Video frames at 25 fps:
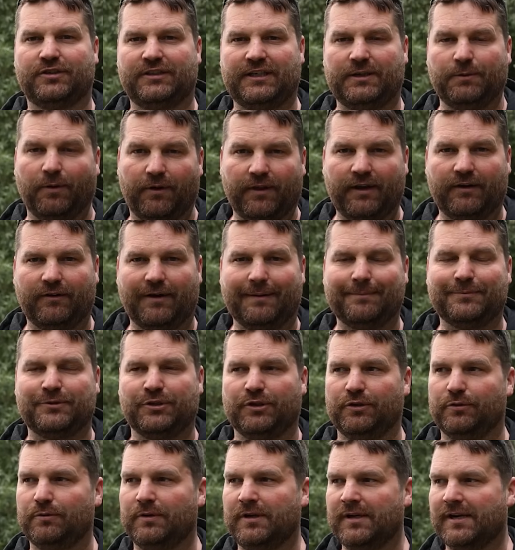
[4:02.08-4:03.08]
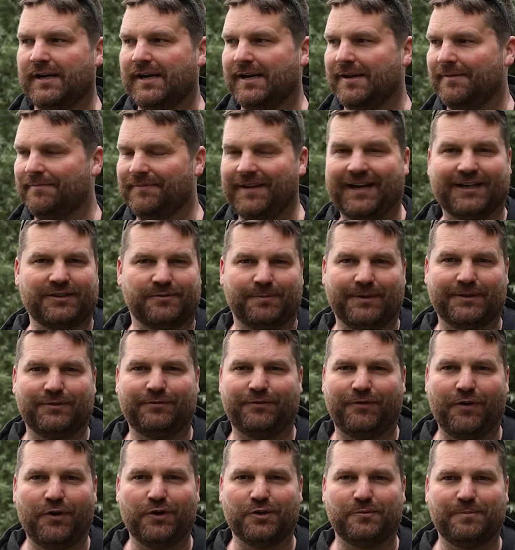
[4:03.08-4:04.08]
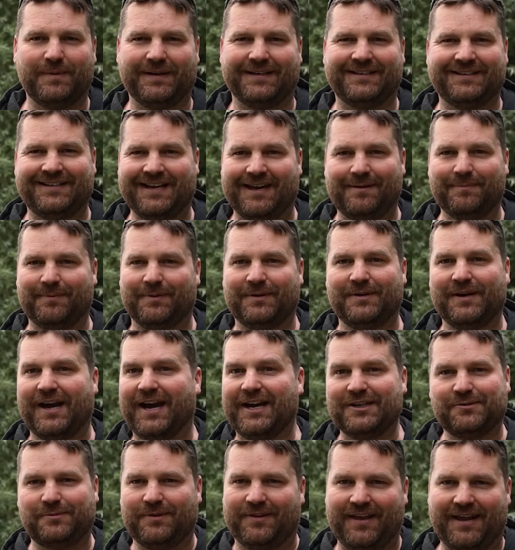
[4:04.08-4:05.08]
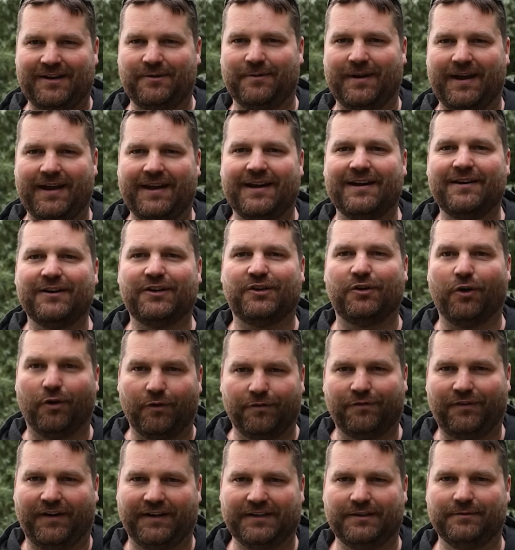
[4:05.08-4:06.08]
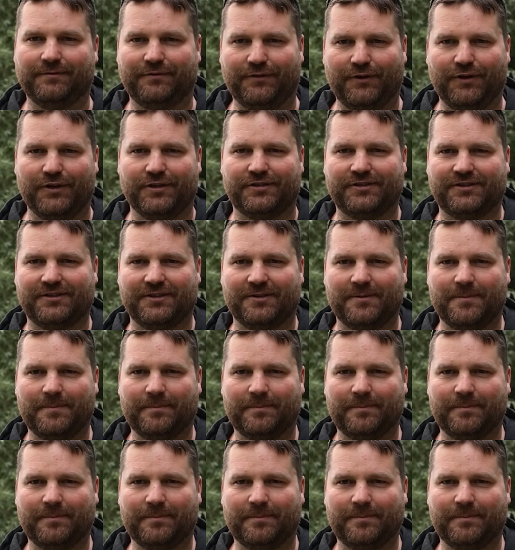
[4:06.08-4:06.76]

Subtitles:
see what they're up to. That's my first big tip. As with anywhere, you got to find them first.